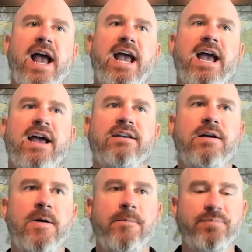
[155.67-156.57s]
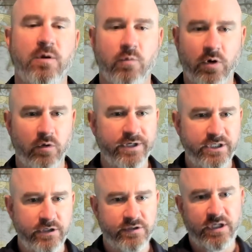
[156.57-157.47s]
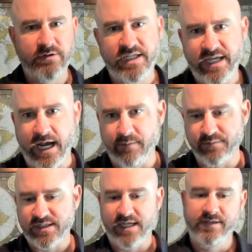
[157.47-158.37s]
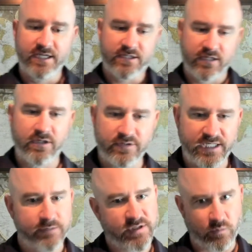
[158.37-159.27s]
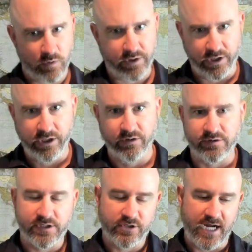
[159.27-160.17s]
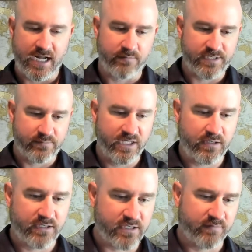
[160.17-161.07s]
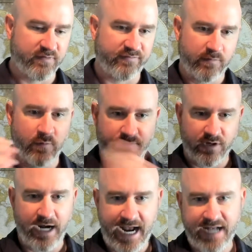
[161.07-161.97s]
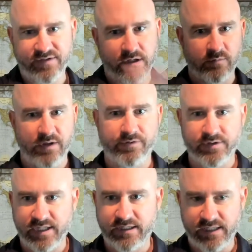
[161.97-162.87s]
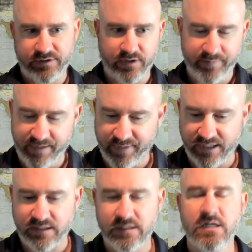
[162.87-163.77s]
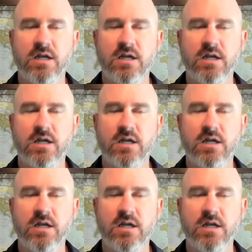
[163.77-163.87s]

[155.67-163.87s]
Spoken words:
And we're going to use UTMs, and these are the UTMs that we're going to use to track when somebody clicks over from one of our ads that are run through 6 Sense or Demandbase.